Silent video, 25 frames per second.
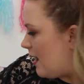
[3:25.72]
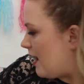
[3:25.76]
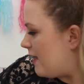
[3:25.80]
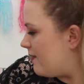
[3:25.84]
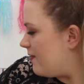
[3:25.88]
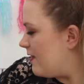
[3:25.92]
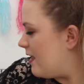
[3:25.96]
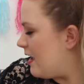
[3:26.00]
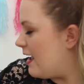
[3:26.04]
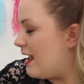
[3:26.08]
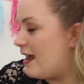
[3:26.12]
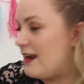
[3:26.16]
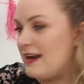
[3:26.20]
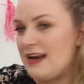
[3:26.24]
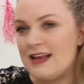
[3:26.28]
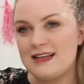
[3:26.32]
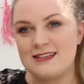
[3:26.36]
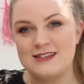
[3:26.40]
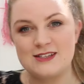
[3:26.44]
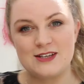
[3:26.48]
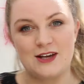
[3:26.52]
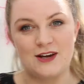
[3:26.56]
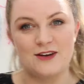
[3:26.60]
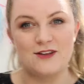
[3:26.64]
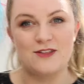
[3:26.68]
And then
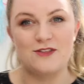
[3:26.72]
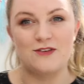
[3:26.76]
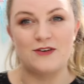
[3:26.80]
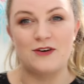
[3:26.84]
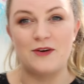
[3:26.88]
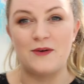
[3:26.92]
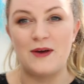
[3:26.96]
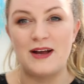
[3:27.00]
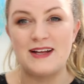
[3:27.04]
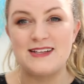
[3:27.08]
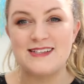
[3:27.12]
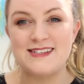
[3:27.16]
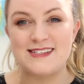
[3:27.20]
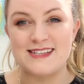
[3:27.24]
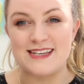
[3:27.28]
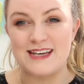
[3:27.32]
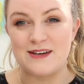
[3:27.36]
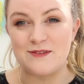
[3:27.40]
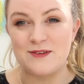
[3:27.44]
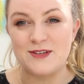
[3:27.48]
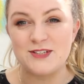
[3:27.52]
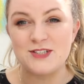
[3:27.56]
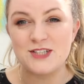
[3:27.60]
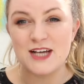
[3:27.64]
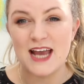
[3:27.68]
let's go through and
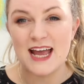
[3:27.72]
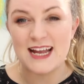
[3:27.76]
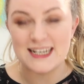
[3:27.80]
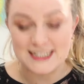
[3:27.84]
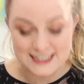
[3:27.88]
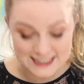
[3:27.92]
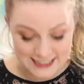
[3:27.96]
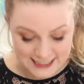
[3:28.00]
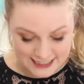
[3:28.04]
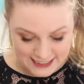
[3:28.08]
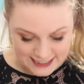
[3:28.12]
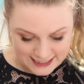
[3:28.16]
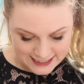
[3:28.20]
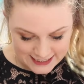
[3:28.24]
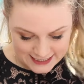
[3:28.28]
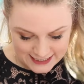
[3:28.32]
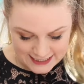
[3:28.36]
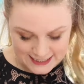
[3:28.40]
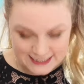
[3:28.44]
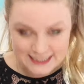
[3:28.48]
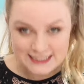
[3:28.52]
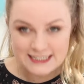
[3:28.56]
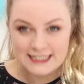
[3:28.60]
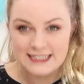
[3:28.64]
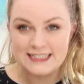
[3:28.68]
see what you get.
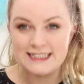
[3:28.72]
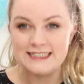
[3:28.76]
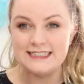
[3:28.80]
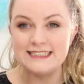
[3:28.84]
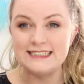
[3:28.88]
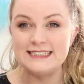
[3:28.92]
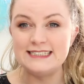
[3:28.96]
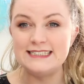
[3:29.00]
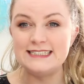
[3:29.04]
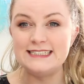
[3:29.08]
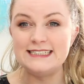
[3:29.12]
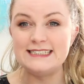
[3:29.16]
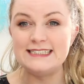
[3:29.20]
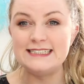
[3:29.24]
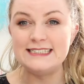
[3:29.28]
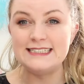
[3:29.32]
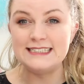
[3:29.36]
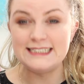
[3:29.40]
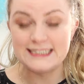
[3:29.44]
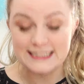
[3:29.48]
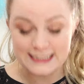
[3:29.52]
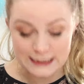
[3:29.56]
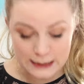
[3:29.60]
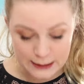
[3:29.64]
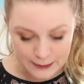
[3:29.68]

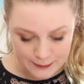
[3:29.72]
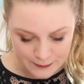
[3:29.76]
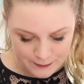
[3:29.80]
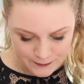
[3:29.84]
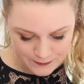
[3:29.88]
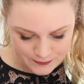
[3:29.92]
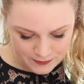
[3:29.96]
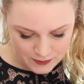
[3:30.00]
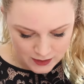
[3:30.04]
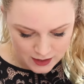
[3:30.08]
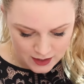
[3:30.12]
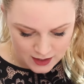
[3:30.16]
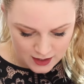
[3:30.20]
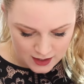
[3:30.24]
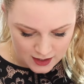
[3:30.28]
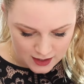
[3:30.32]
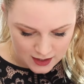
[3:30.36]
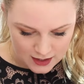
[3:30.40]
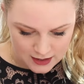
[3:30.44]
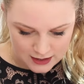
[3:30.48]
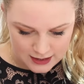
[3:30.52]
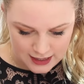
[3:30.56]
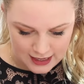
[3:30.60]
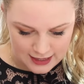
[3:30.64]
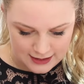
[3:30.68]

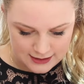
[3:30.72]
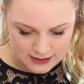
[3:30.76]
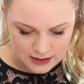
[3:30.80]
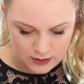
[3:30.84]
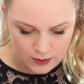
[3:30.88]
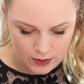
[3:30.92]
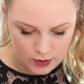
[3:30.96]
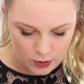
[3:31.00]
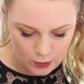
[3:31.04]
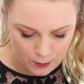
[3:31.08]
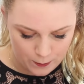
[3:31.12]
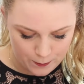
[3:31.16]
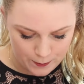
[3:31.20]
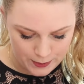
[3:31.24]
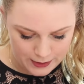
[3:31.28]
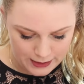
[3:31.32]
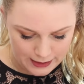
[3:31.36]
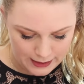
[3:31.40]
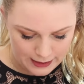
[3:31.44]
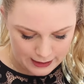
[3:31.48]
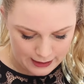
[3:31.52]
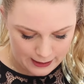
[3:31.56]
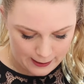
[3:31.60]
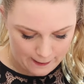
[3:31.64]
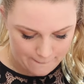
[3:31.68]
Yay! Okay, so
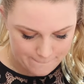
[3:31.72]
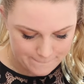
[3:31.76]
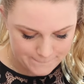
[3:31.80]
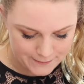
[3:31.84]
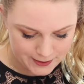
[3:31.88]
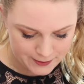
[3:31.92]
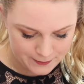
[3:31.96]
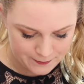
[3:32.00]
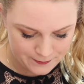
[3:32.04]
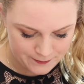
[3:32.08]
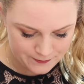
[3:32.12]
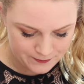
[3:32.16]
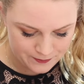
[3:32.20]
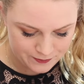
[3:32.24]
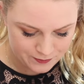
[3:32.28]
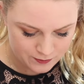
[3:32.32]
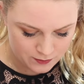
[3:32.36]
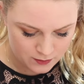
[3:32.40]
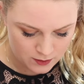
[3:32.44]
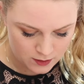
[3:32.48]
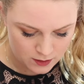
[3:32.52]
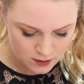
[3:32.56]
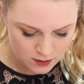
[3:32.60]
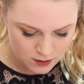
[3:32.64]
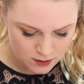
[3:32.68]
opening it up.
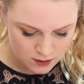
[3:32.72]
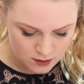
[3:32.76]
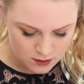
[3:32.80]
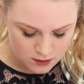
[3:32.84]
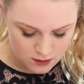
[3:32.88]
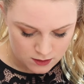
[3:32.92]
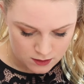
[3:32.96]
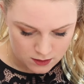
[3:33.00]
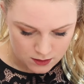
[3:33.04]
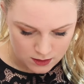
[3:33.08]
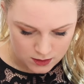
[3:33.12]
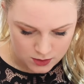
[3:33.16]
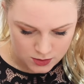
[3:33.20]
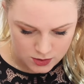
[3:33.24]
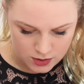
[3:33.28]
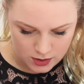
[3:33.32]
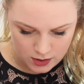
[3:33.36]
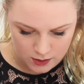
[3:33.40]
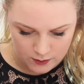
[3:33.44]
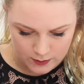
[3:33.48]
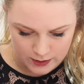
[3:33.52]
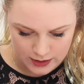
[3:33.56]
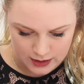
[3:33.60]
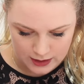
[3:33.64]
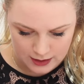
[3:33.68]
I'll show
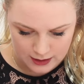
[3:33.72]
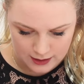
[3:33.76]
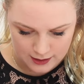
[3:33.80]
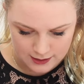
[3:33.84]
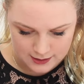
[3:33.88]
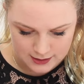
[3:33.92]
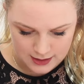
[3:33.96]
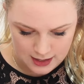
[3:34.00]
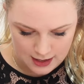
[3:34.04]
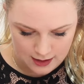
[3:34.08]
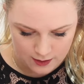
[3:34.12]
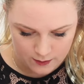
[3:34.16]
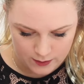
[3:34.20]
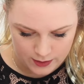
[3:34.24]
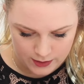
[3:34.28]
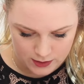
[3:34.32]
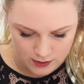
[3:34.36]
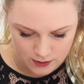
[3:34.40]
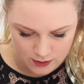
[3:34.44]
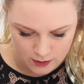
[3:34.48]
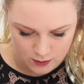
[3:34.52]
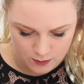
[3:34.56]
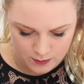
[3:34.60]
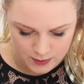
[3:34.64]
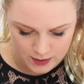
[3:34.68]
you what it looks like
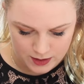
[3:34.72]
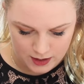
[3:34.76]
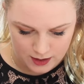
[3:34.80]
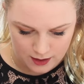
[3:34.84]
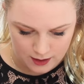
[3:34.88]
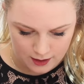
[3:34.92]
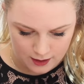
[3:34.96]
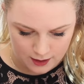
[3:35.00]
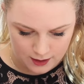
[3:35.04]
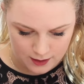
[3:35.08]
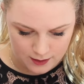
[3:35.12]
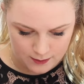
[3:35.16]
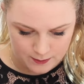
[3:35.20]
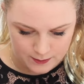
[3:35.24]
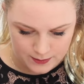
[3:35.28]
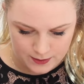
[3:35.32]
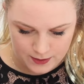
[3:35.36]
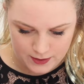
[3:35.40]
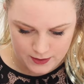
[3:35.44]
when you open it up.